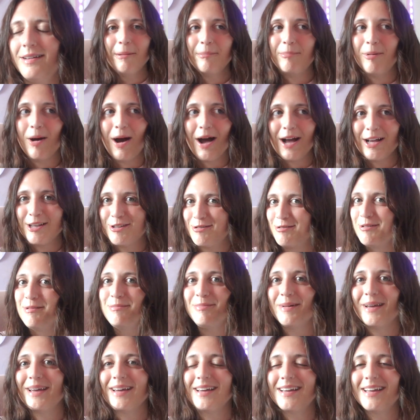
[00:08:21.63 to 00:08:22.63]
but I drew a
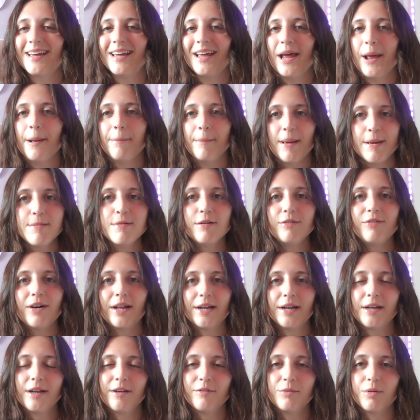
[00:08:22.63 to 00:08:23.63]
pig, people
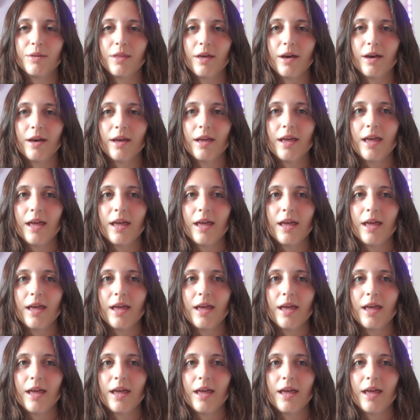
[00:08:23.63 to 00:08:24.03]
fell in love with her,